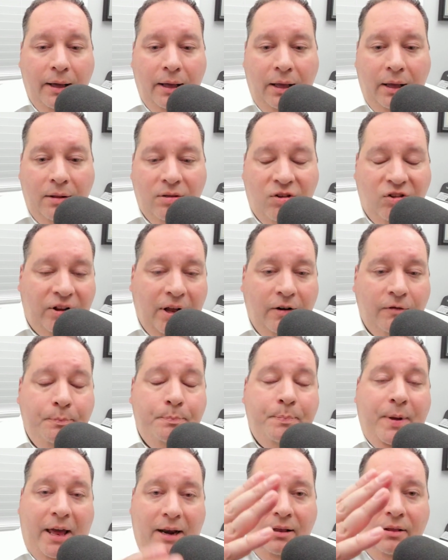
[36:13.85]
Instead of
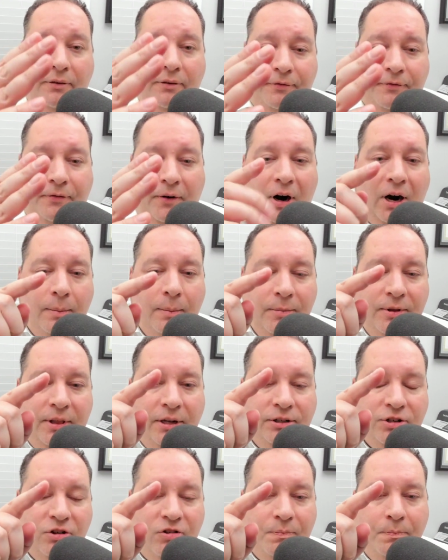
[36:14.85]
betting the farm and
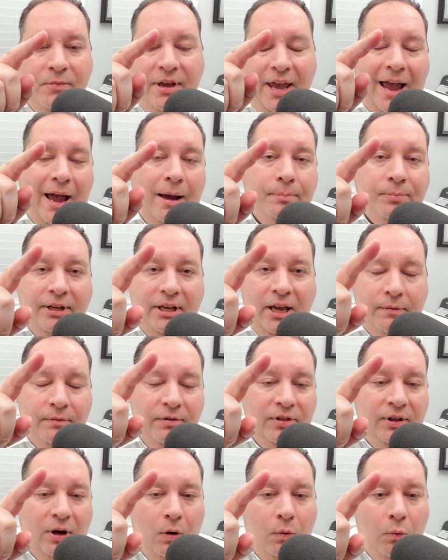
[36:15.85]
then just gambling
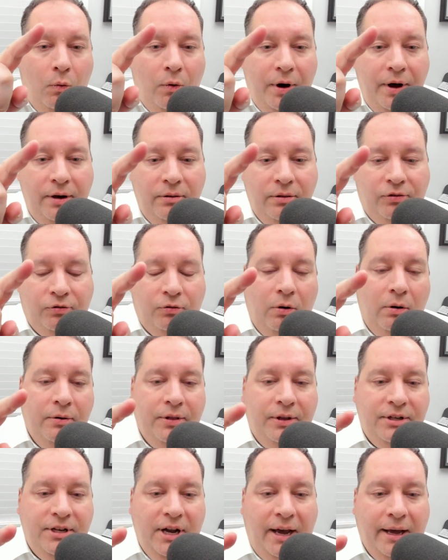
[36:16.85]
everything on one throw of
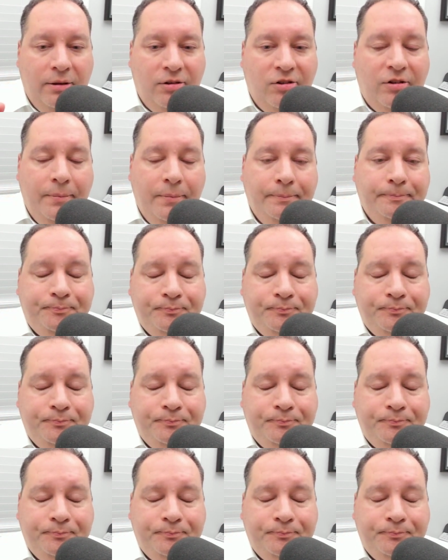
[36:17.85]
the dice,